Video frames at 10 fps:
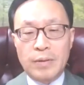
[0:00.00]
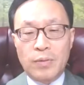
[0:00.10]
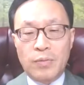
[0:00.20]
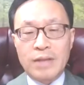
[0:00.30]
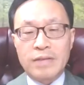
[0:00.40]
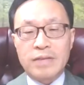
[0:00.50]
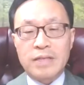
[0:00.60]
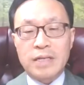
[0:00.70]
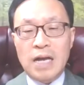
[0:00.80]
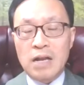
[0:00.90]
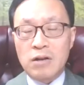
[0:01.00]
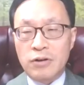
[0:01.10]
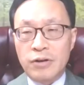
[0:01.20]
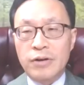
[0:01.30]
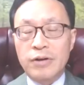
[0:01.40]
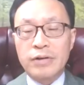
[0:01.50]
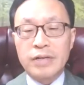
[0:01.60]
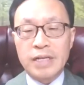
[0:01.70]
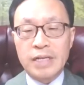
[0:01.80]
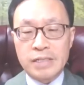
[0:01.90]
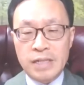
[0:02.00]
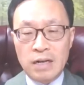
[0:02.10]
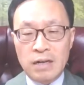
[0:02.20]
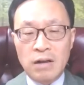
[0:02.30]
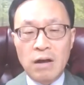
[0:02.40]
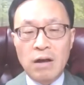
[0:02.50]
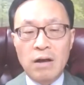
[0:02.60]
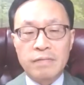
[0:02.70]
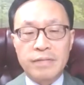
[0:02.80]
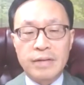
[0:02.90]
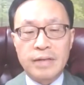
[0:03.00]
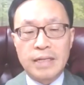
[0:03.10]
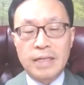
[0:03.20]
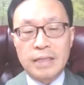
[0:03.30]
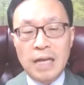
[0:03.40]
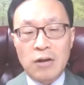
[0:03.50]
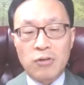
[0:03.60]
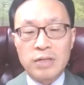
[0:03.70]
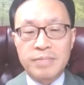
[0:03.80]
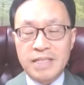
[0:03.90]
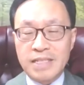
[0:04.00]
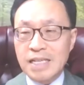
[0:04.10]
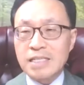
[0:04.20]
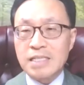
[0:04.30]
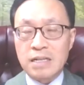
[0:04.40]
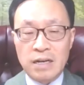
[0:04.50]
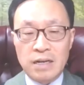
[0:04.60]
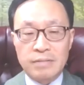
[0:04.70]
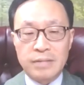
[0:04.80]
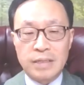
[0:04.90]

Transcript: one thing I learned is that love not only begets love,